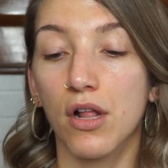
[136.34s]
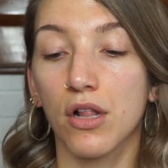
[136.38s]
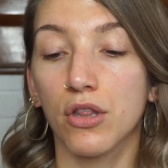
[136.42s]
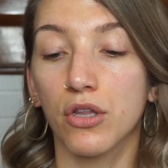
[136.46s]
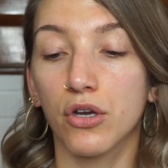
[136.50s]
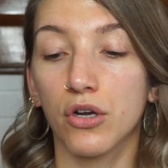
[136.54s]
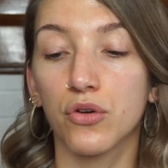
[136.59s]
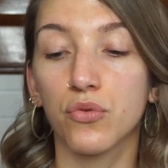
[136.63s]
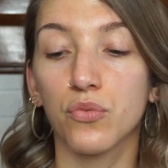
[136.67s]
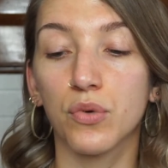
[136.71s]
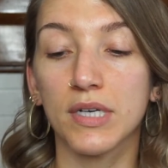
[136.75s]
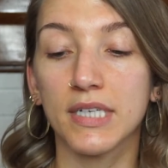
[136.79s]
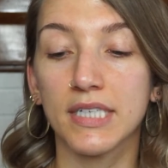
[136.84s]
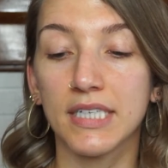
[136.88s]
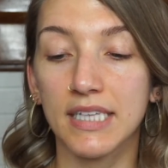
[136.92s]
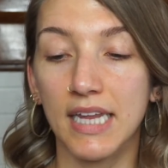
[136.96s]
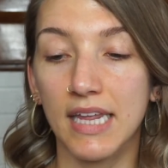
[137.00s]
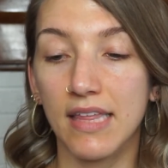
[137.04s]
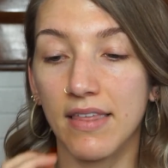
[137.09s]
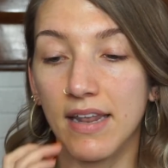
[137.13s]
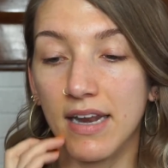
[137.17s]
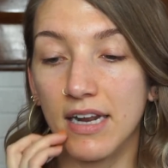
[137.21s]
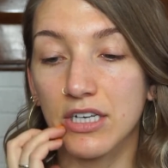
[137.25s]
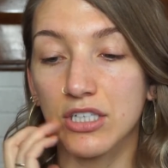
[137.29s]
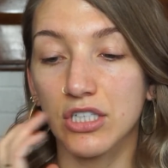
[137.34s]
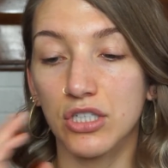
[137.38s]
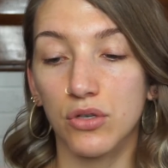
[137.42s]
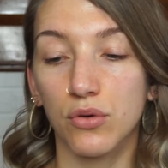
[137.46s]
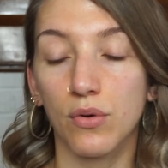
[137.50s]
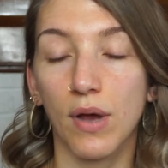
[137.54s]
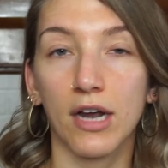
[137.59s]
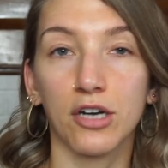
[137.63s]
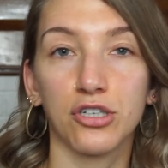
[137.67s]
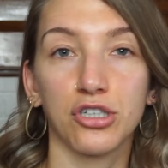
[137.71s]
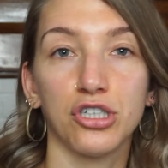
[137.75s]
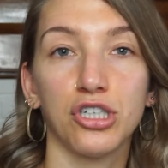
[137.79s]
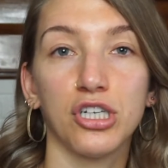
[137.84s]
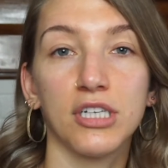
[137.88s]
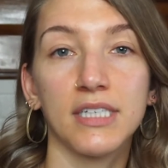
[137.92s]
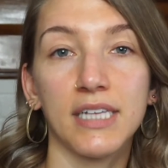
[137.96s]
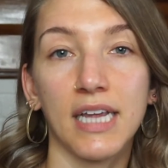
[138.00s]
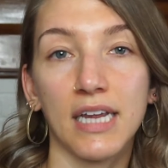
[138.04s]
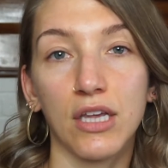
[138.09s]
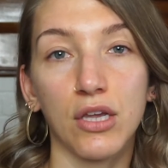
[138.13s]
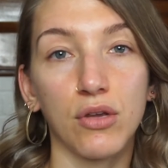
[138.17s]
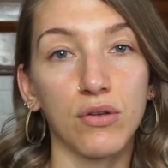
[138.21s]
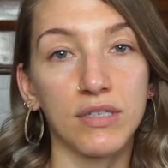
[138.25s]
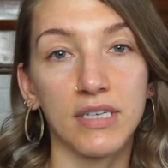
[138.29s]
learned recently that I do actually just
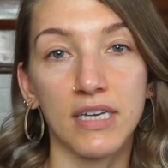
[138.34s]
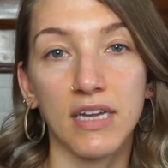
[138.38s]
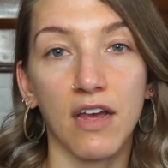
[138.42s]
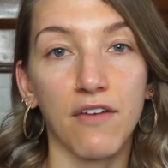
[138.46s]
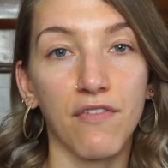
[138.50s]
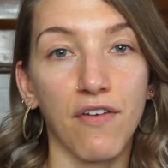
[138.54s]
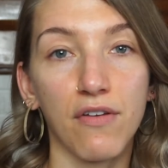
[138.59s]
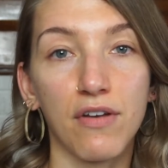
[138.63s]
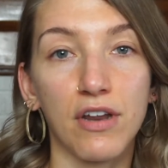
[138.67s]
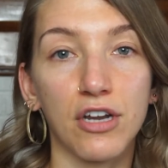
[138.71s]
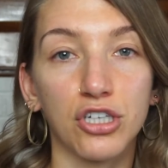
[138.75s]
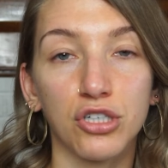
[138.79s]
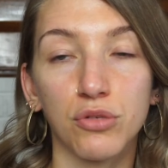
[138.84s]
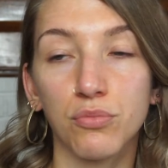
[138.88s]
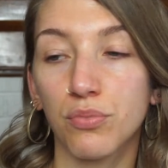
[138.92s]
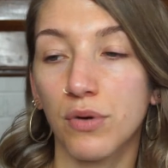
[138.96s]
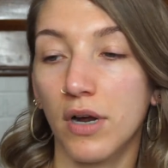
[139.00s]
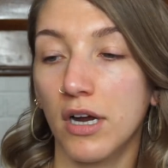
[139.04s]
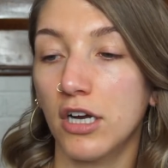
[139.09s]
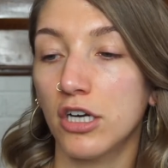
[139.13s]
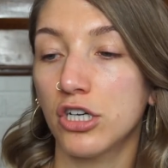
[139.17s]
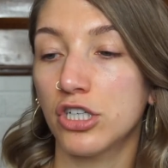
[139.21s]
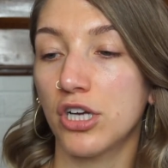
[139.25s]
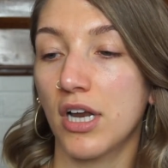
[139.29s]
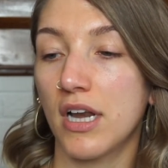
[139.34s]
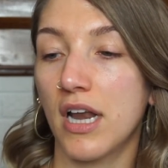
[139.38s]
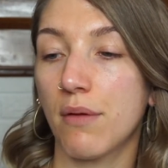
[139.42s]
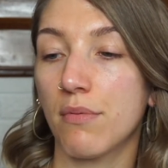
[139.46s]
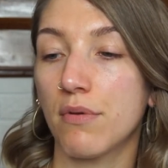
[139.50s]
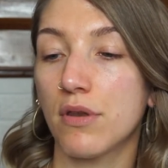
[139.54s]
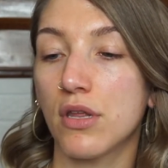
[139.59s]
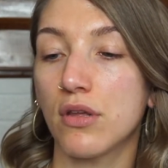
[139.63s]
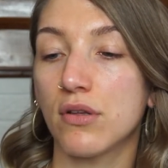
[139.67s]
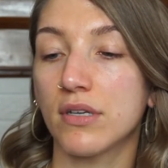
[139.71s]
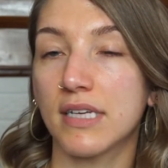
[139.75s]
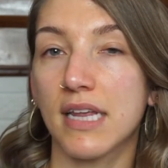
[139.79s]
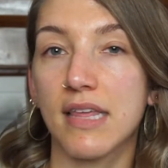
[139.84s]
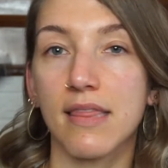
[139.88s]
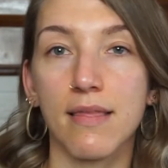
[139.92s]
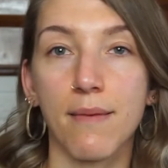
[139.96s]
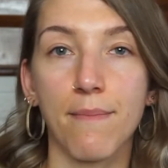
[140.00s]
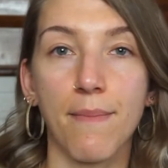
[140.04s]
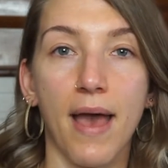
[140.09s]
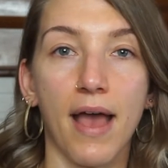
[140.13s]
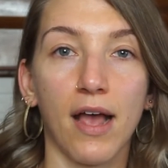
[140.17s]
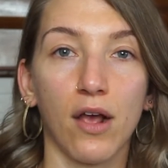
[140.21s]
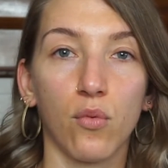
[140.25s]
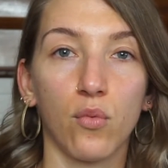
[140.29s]
like using a foundation brush, and I've been using the
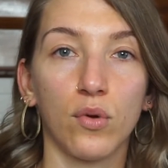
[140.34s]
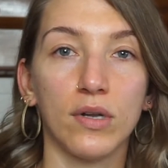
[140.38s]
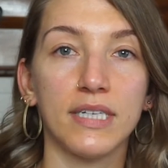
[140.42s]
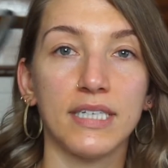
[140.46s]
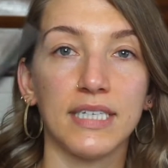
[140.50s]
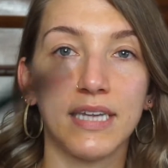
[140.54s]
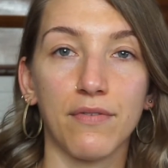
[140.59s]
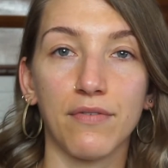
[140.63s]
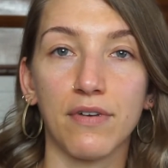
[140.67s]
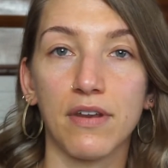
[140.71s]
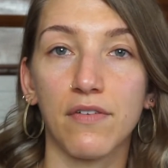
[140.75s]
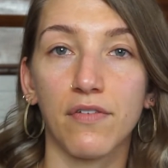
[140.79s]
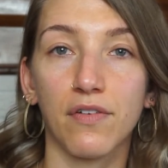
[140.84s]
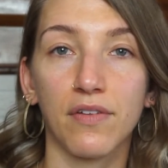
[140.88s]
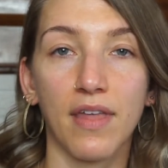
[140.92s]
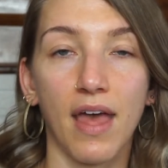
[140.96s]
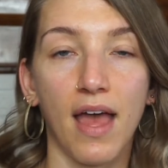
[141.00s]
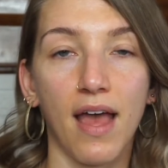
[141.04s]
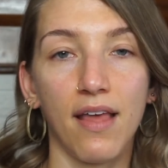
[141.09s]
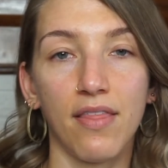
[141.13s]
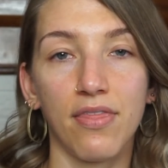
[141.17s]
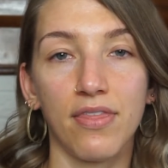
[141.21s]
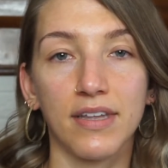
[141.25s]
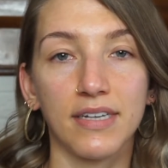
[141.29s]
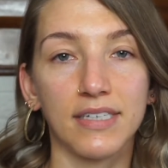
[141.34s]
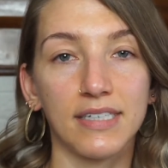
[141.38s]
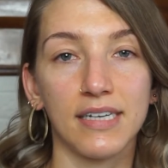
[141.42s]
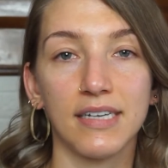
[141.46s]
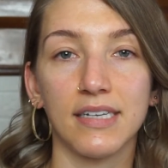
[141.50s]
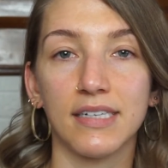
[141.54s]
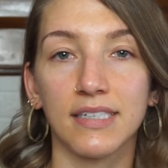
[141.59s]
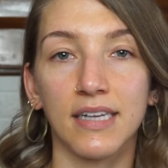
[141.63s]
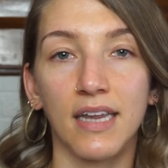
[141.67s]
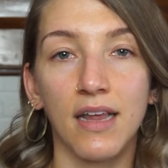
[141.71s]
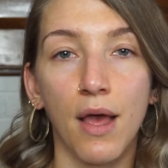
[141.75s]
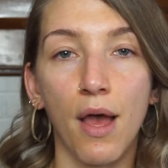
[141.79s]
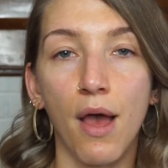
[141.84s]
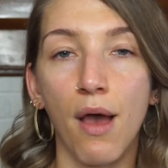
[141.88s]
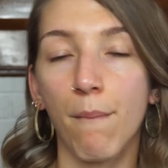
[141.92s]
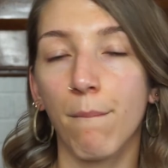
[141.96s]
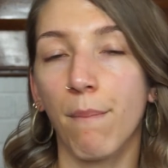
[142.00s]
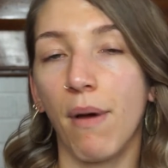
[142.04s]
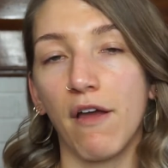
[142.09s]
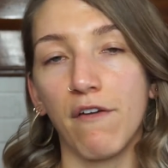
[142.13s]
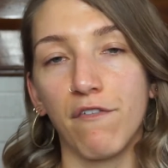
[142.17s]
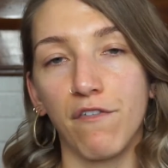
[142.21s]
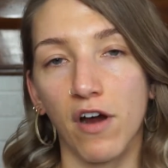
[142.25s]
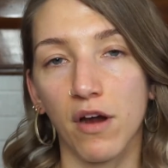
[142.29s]
MAC 170 for that. This is
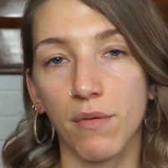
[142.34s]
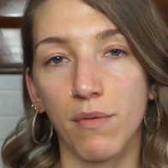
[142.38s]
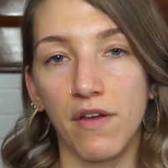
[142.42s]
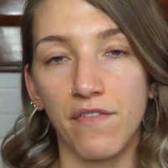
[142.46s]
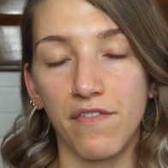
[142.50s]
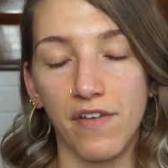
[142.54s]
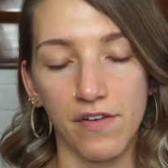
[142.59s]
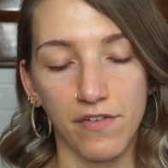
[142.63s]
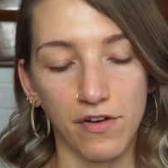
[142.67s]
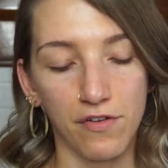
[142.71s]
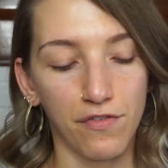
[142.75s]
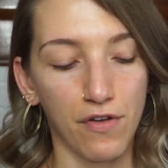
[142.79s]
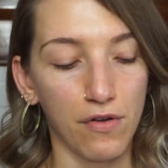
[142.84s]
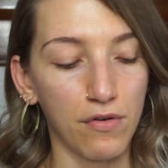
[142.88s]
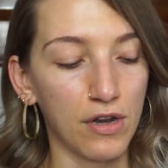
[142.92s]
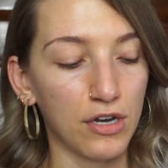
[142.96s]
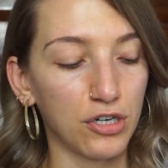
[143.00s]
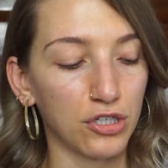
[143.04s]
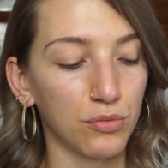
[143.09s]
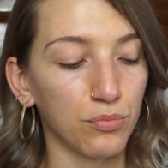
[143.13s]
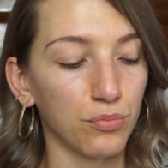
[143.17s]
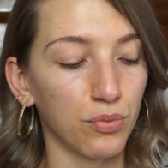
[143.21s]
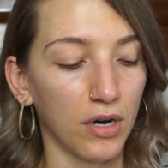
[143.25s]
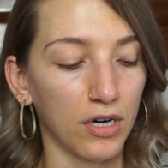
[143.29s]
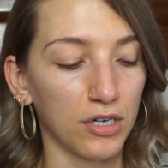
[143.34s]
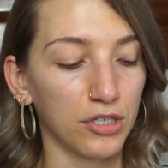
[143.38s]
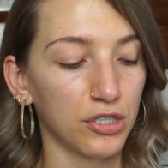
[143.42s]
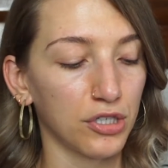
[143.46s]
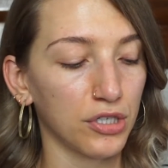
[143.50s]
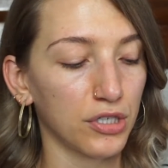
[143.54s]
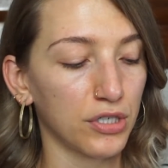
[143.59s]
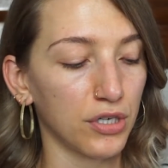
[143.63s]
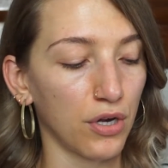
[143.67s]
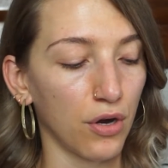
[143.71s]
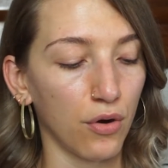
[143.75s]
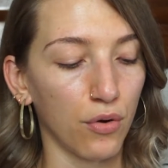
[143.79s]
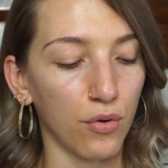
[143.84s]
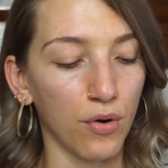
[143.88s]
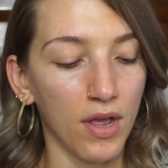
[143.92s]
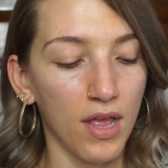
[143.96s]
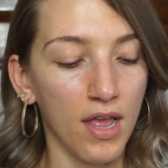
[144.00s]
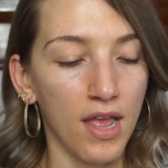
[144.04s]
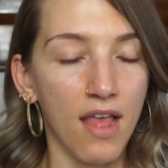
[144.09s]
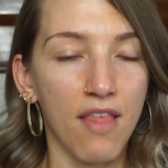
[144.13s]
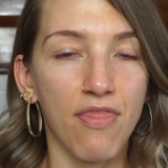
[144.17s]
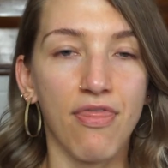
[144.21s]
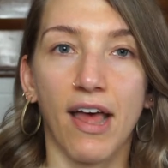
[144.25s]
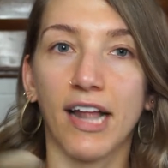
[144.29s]
by far my favorite foundation brush, so
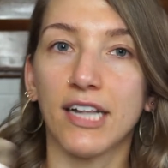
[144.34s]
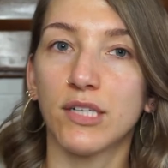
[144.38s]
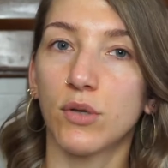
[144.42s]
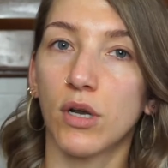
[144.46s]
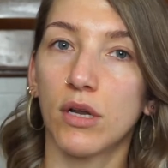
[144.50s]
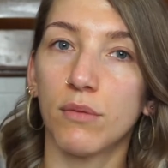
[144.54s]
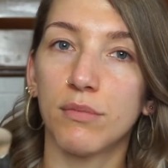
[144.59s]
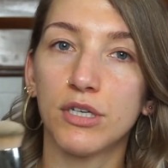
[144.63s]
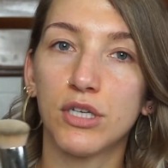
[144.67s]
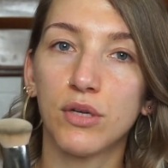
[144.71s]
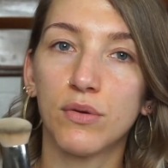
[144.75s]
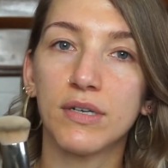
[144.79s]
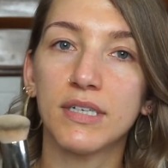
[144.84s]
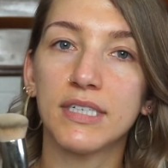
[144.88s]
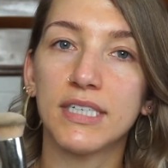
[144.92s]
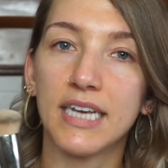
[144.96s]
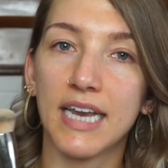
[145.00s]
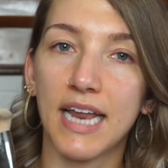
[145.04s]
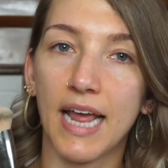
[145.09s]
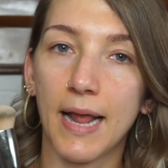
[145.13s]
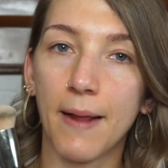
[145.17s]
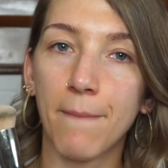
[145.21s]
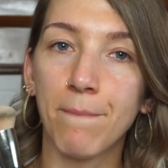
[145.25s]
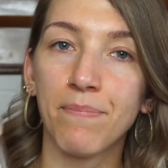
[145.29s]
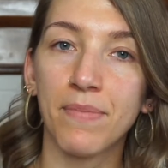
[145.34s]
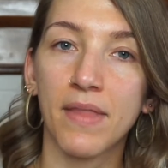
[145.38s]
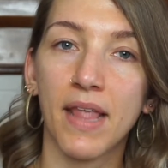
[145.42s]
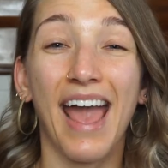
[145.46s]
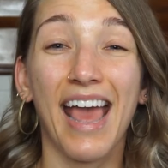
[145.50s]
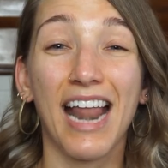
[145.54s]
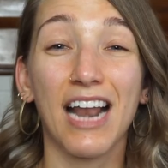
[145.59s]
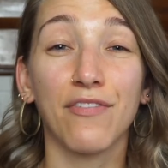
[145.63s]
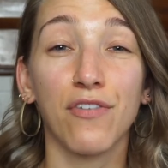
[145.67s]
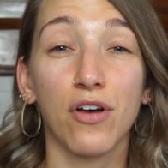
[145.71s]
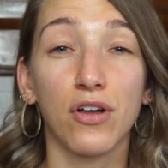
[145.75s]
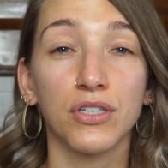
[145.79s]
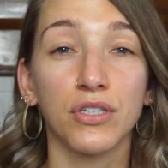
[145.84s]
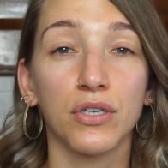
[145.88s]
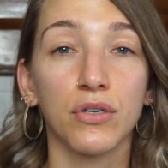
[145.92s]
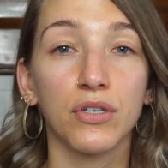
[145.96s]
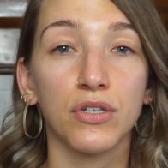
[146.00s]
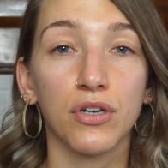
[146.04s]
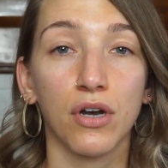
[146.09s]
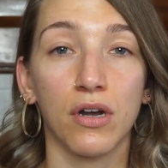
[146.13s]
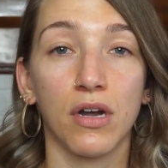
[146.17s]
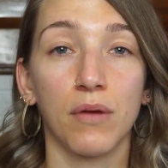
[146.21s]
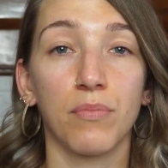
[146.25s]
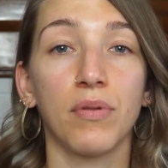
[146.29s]
that's what I'll be doing today. And I've also
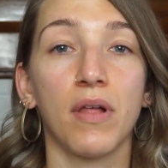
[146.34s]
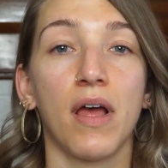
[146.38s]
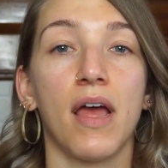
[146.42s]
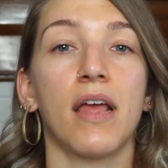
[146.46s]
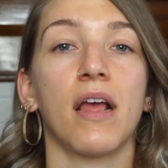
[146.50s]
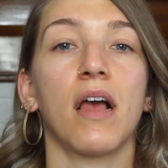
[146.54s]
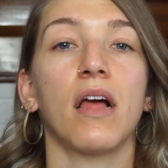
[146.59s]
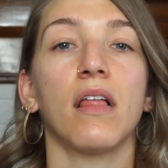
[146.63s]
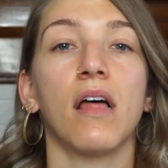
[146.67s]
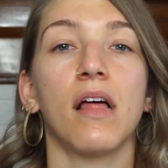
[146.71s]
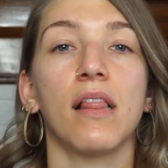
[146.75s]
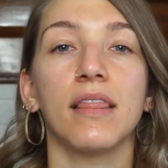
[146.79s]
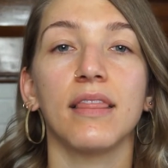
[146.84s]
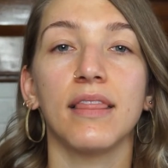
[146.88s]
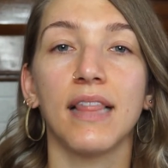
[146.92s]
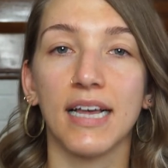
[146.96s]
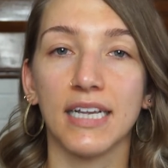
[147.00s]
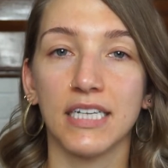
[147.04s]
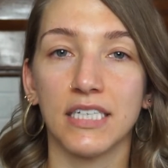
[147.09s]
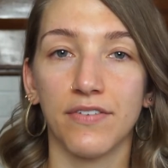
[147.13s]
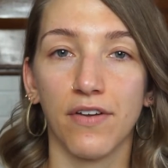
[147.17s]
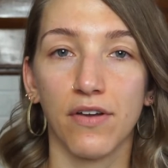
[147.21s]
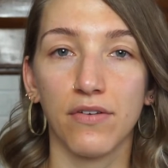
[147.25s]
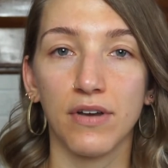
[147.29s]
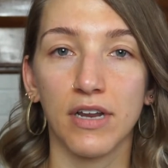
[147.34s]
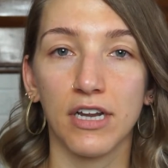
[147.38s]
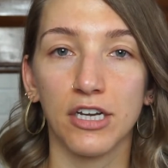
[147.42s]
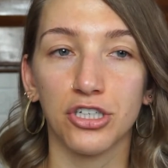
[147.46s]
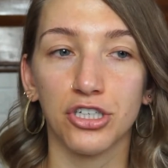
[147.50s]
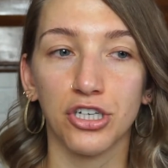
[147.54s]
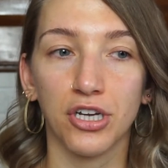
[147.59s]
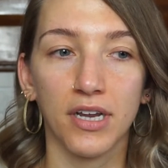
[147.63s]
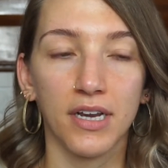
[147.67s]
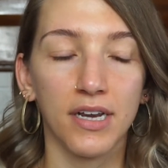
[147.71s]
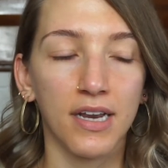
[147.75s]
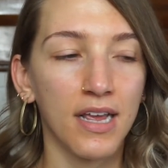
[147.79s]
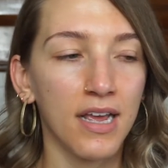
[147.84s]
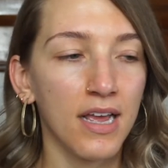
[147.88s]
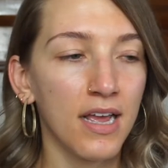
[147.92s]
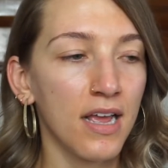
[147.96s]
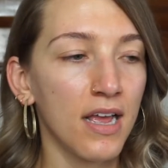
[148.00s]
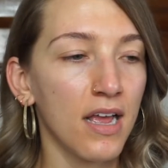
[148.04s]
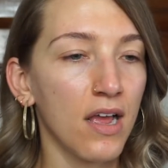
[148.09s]
started applying a lot less foundation.